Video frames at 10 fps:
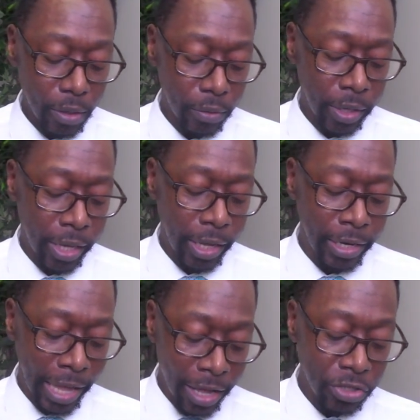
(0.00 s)
okay,
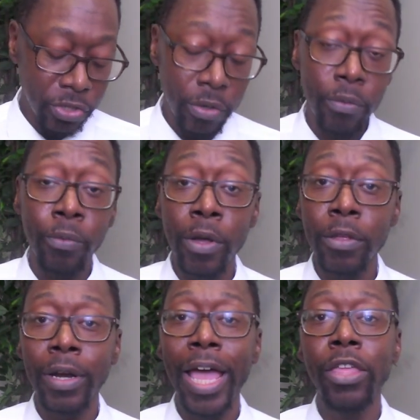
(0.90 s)
and answer
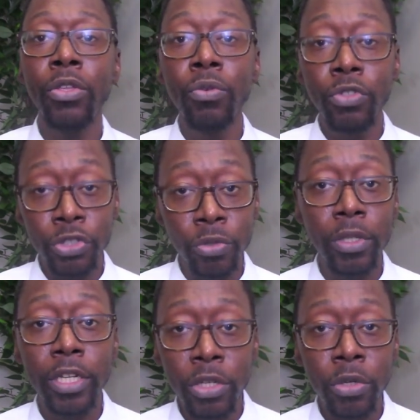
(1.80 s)
whether or not you
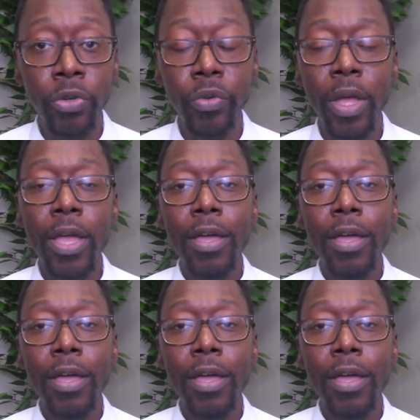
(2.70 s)
truly do